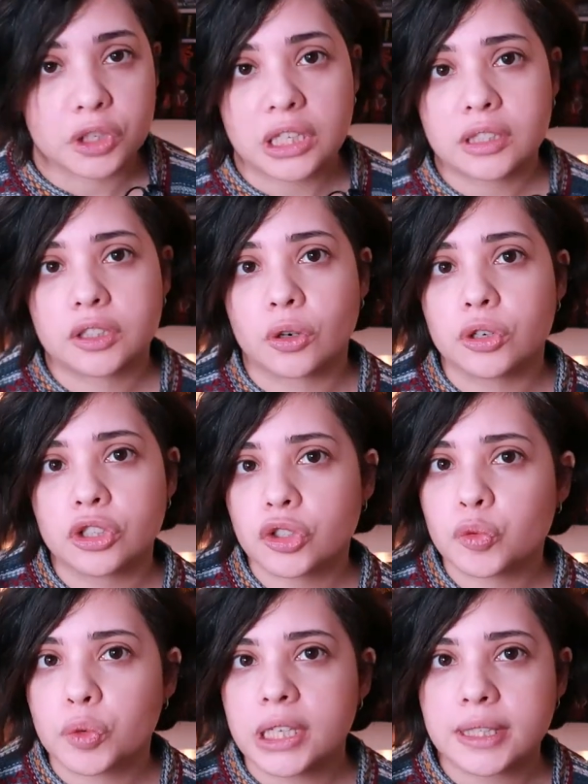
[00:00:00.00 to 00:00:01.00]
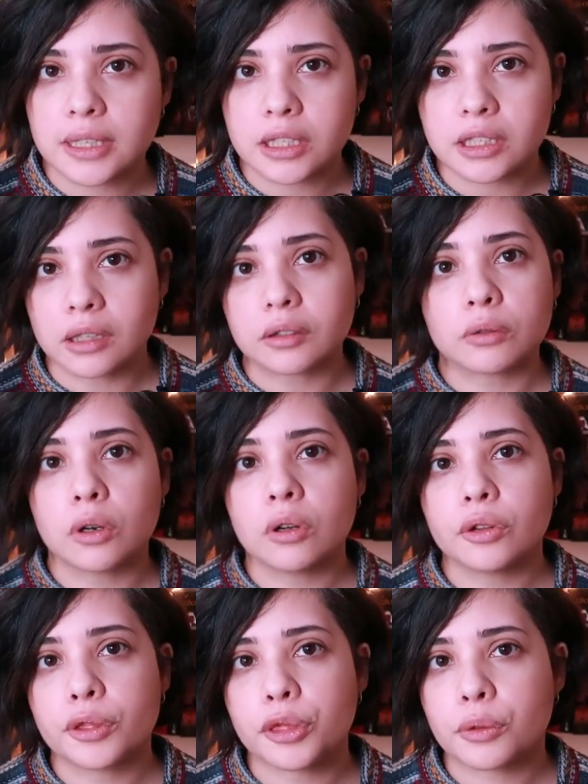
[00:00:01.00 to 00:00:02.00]
reads or just reads in
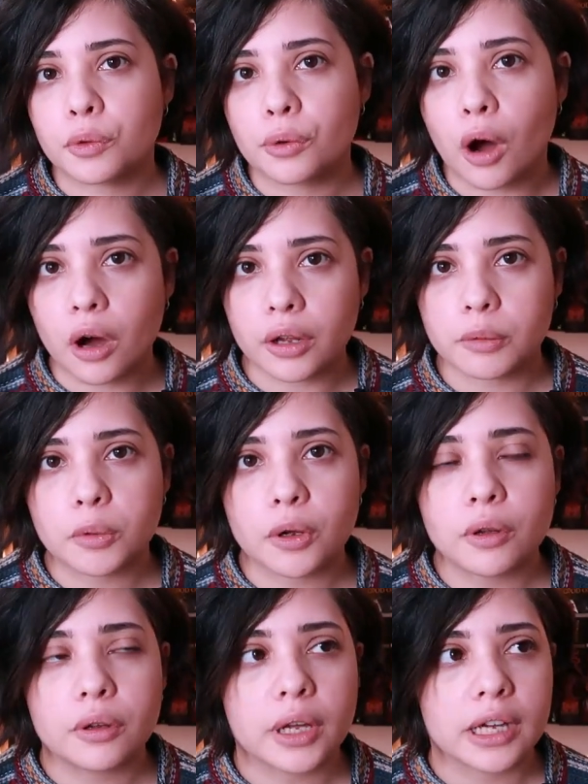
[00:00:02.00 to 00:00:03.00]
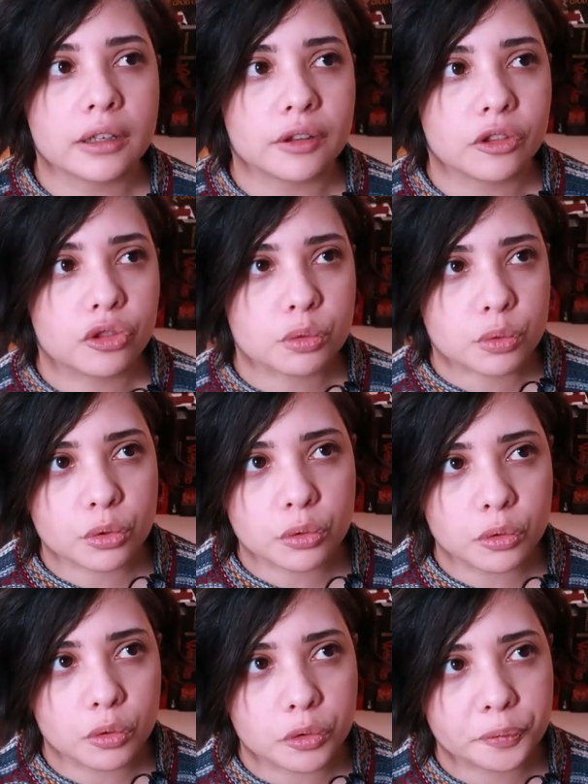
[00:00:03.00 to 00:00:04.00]
general through Audible and
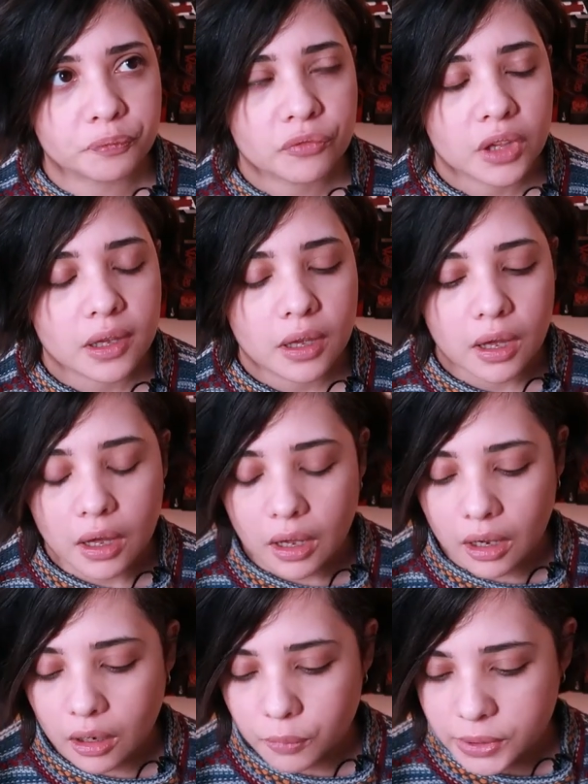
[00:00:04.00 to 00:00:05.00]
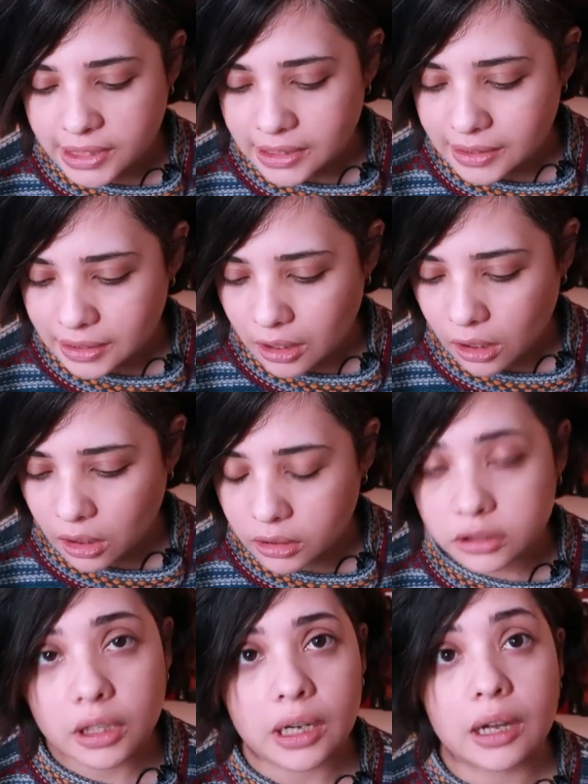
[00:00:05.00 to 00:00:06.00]
through
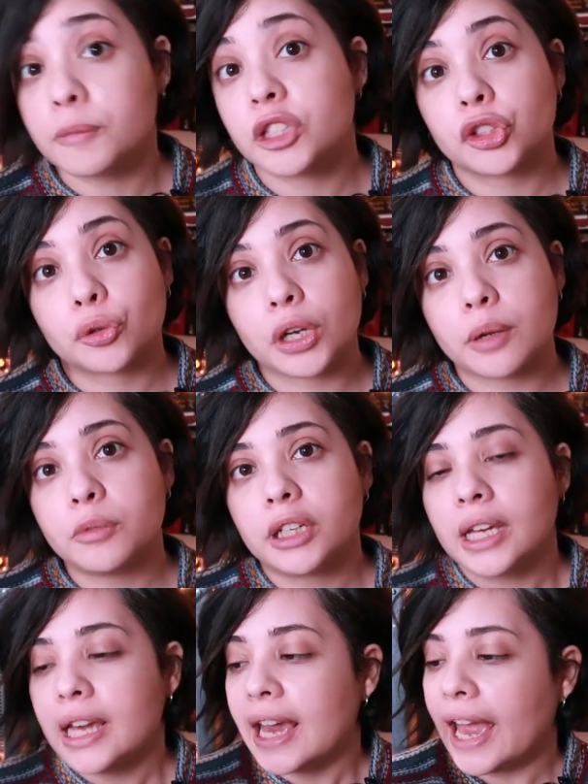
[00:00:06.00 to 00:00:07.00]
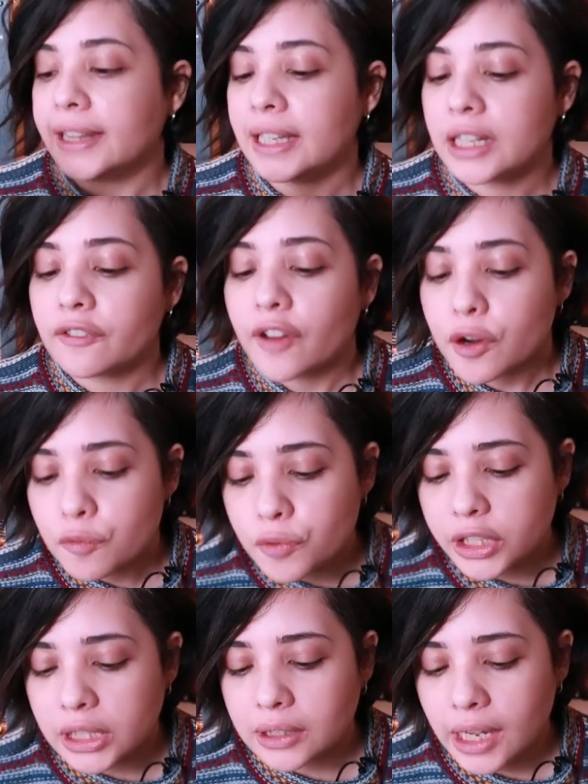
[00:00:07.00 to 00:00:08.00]
Scribd. And then if I
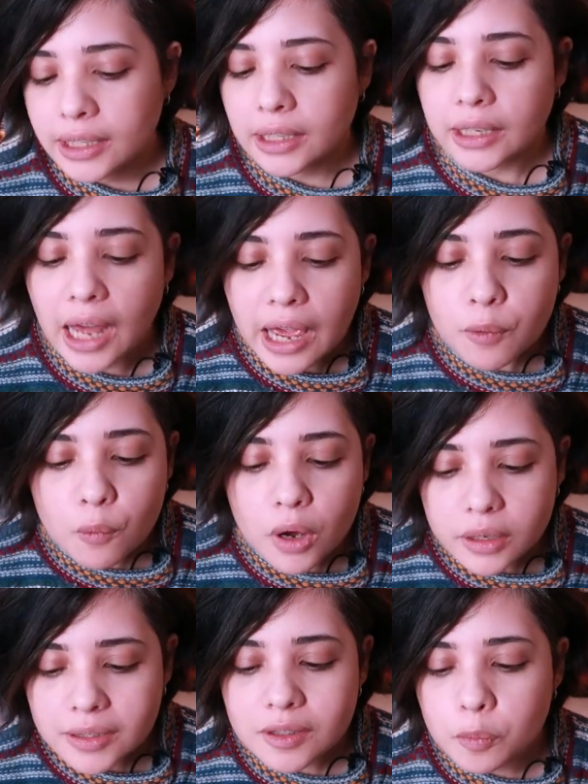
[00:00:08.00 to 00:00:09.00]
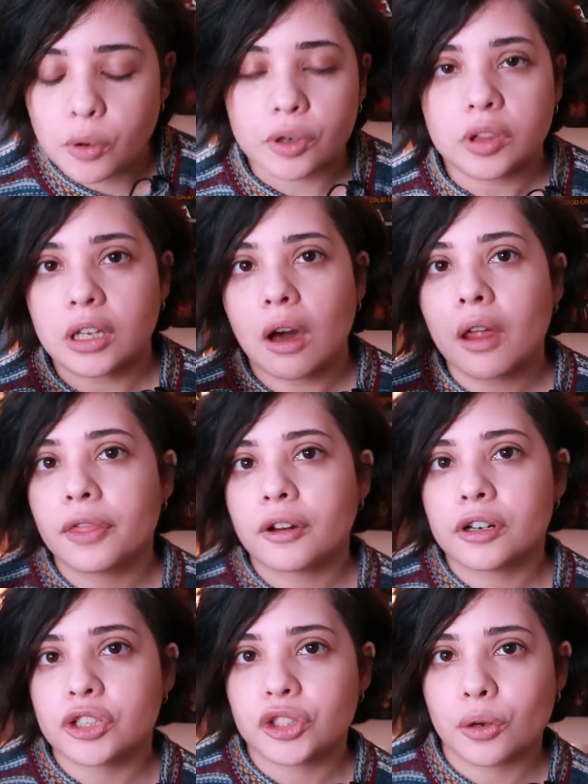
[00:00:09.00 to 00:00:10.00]
really like it, I want to support the
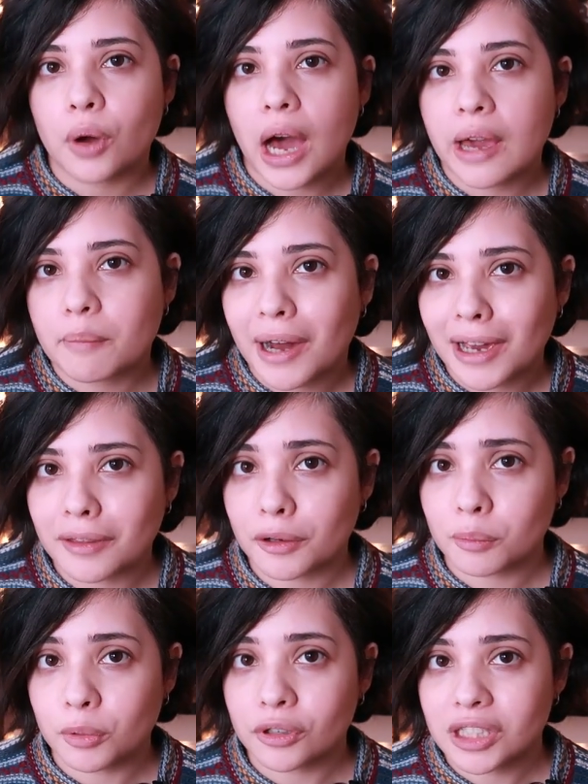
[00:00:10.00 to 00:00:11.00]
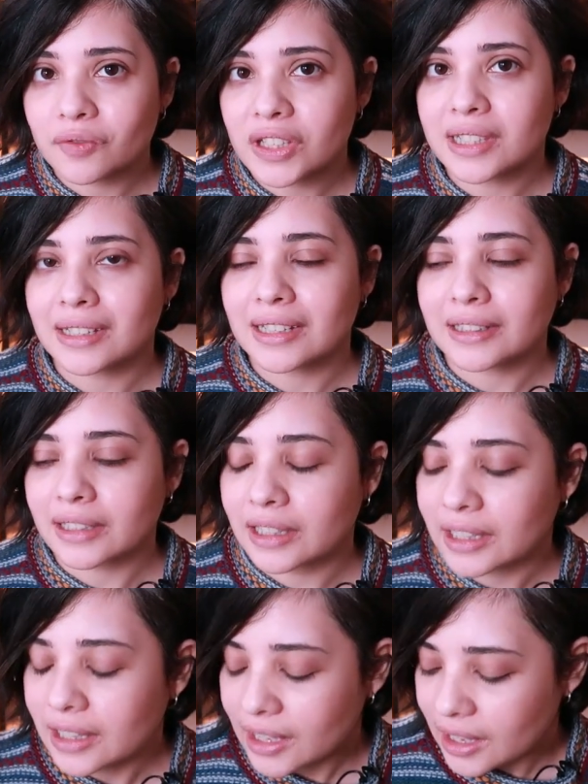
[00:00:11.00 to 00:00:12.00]
author, so I buy their books
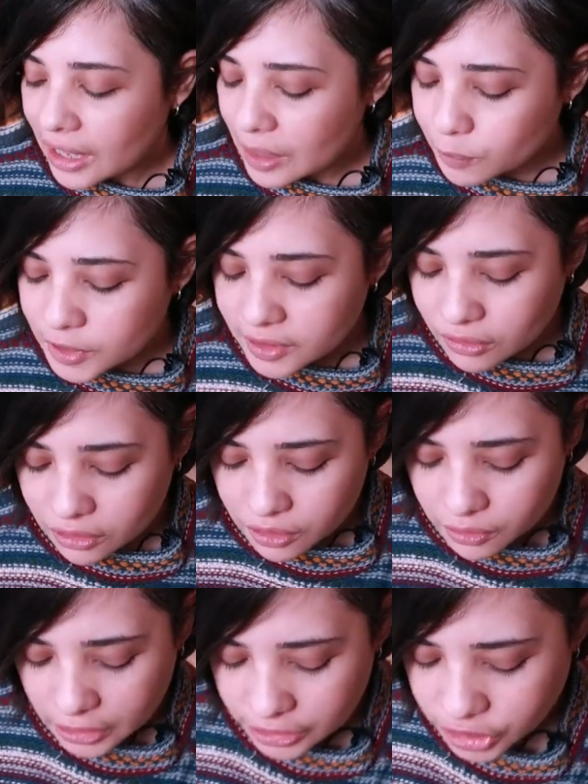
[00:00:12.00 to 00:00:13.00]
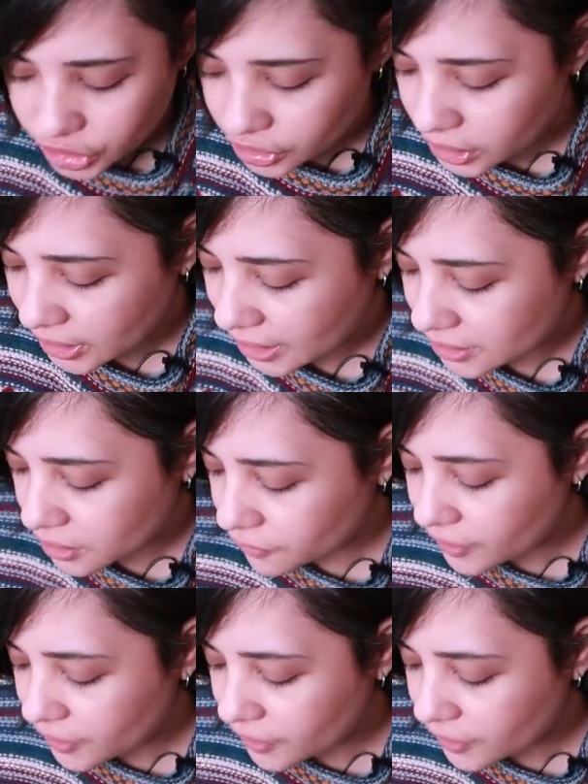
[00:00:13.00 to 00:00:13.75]
physically. I'm still crushed at the